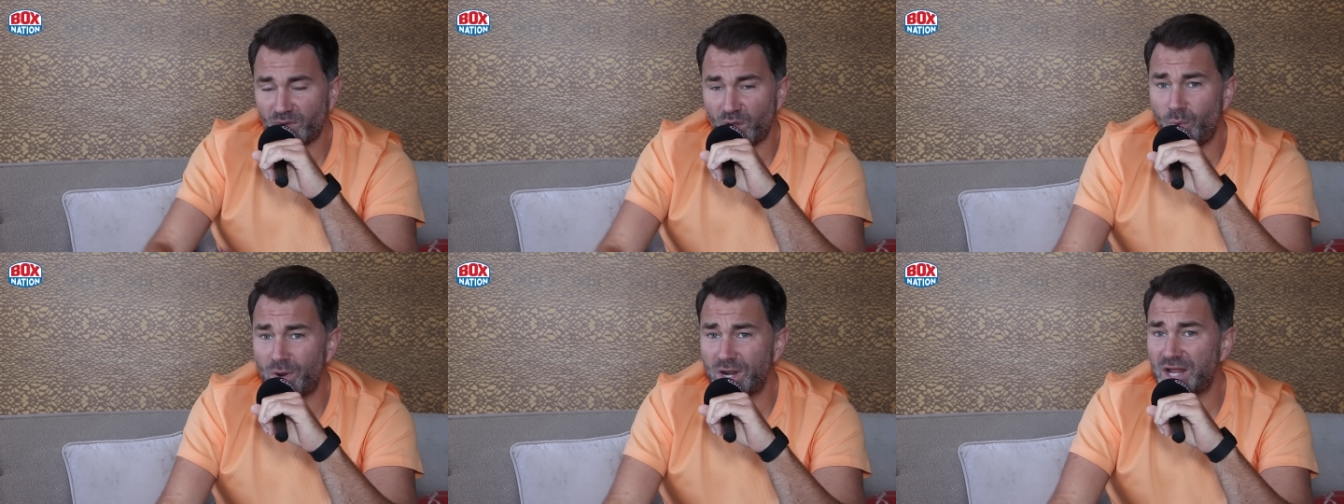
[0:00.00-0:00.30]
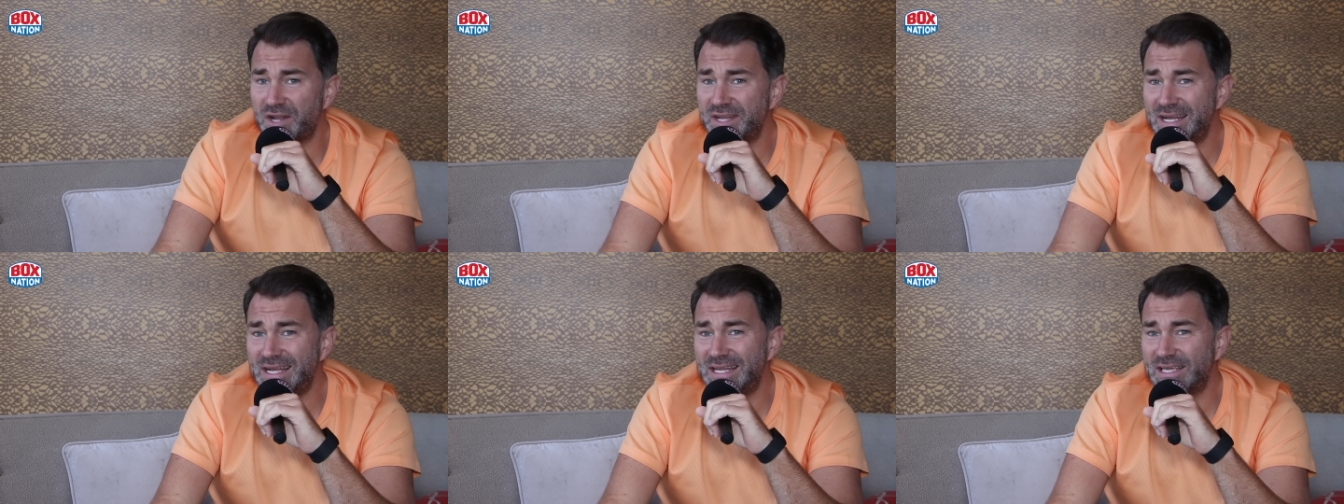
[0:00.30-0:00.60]
Well,
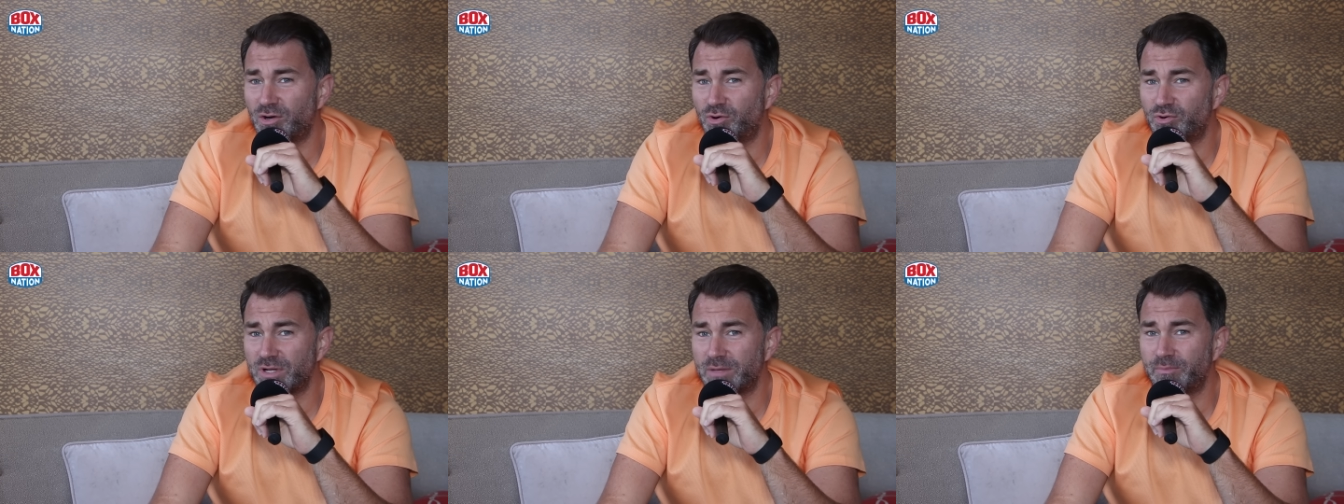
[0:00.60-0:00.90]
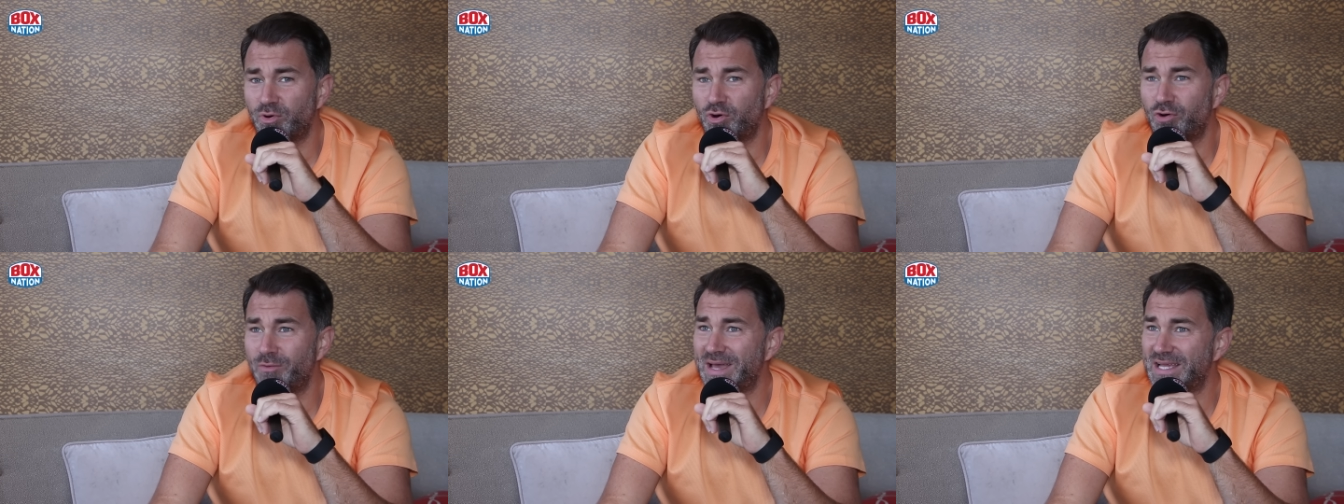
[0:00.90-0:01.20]
I nearly called him
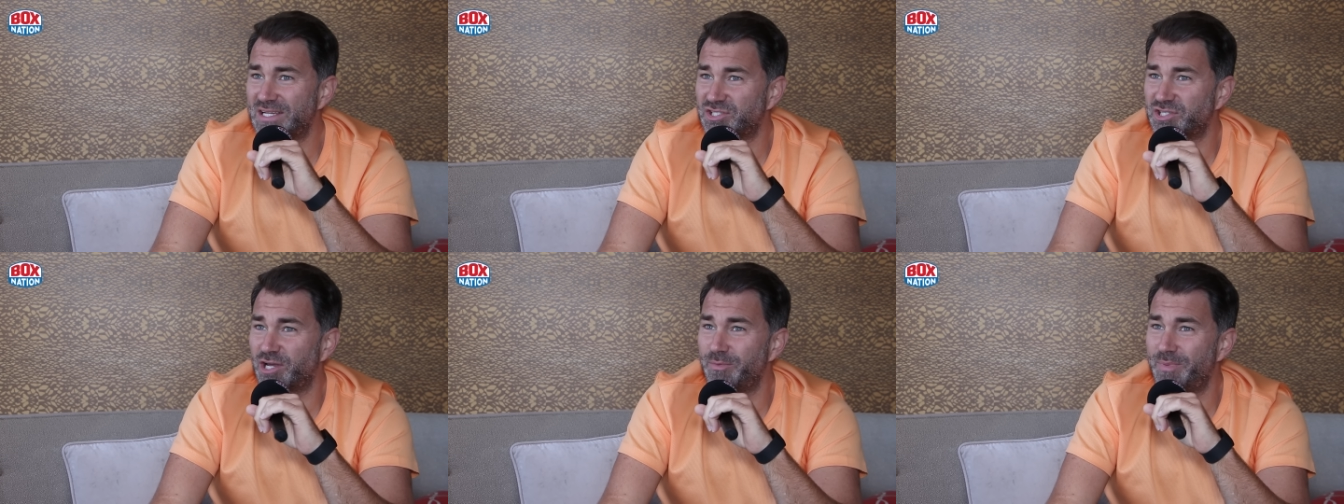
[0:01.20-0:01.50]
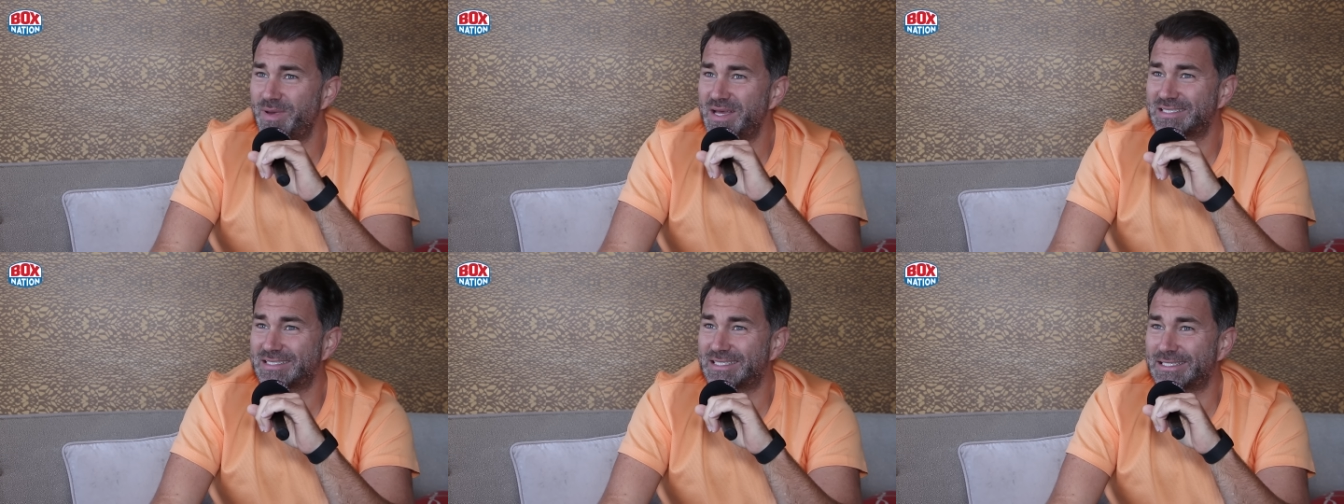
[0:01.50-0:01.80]
poor man's Joe
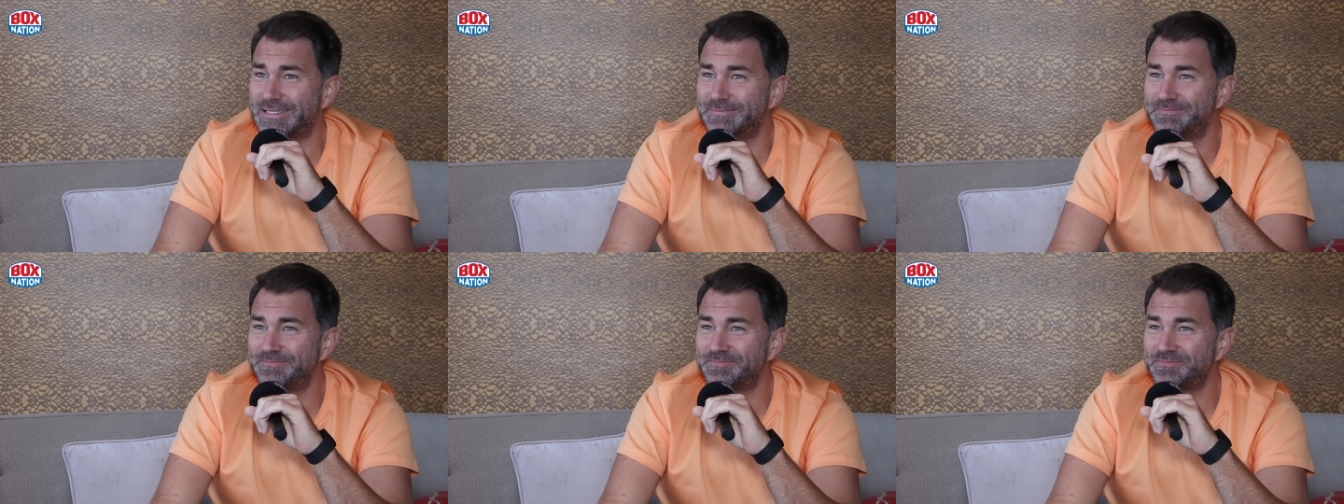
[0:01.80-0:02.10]
Pesci,